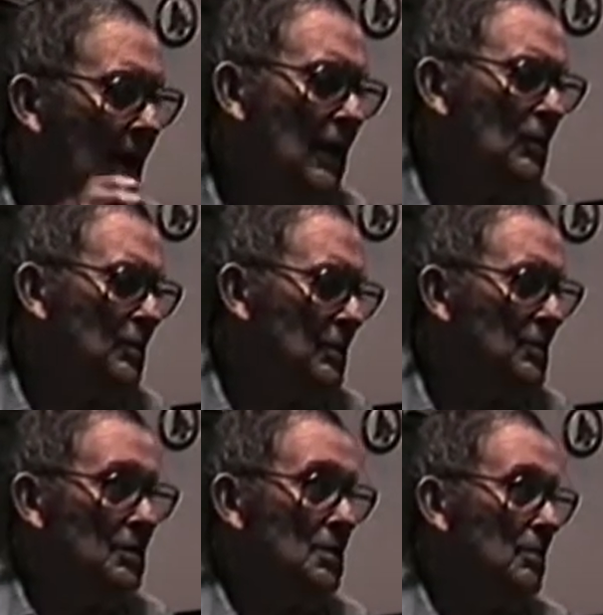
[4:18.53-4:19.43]
I was
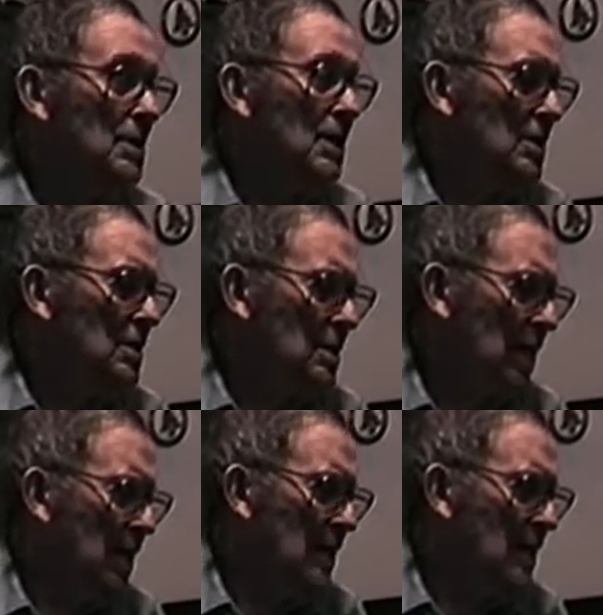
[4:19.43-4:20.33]
the
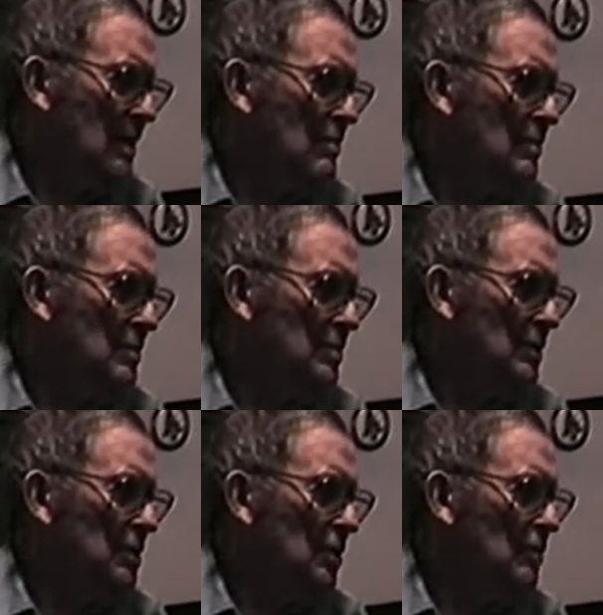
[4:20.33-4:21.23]
cab,
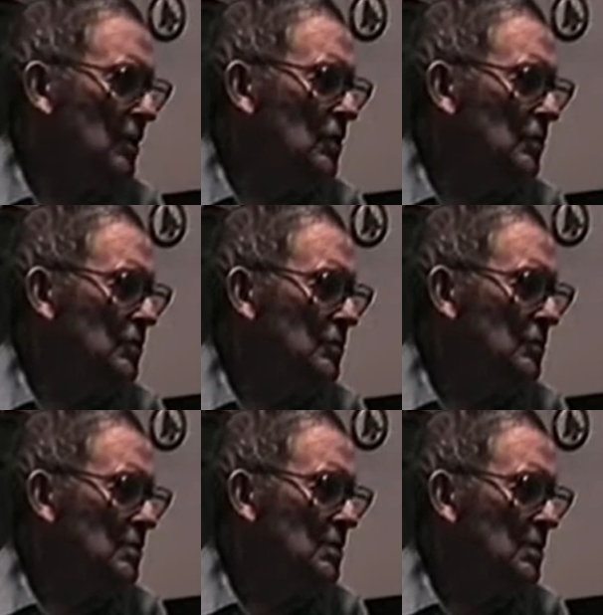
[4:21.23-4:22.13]
the caboose.
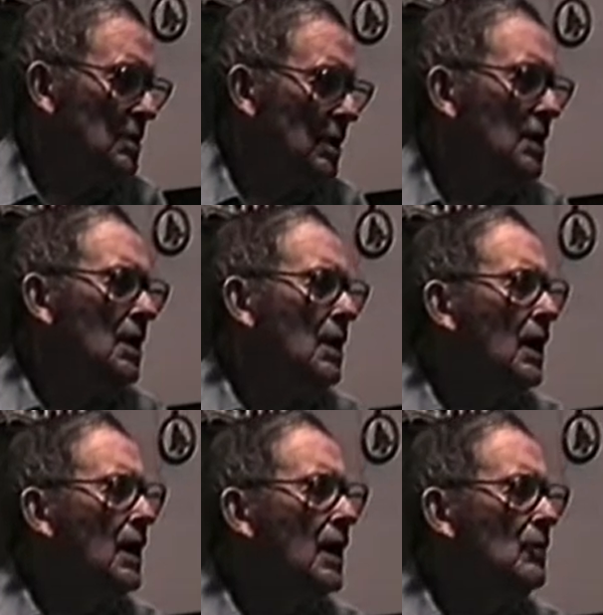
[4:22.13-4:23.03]

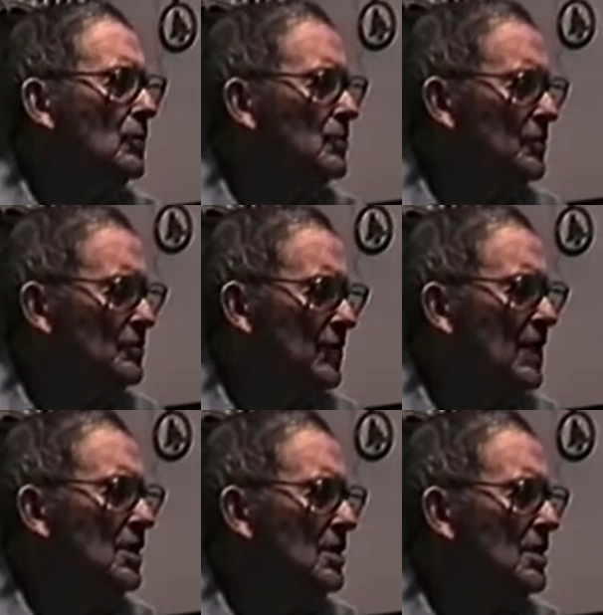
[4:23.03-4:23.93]
I was
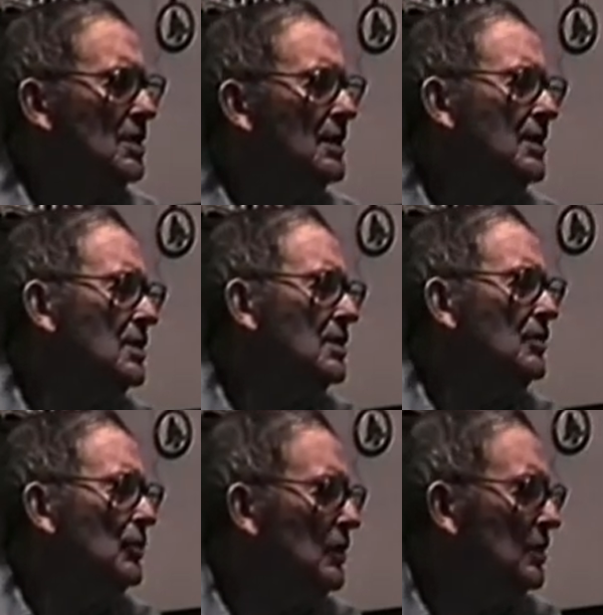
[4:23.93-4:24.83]
standing, leaning
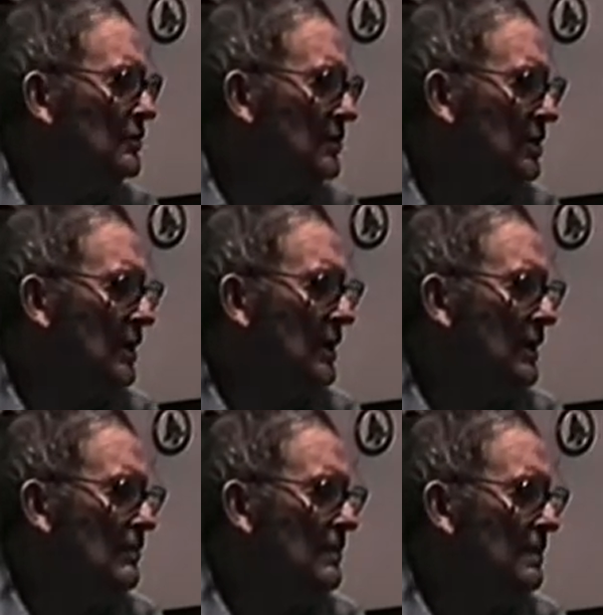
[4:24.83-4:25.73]
up against the
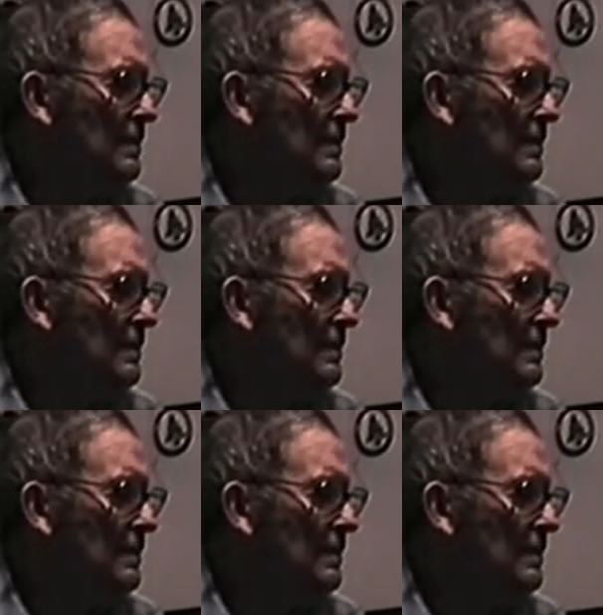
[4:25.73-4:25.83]
cab.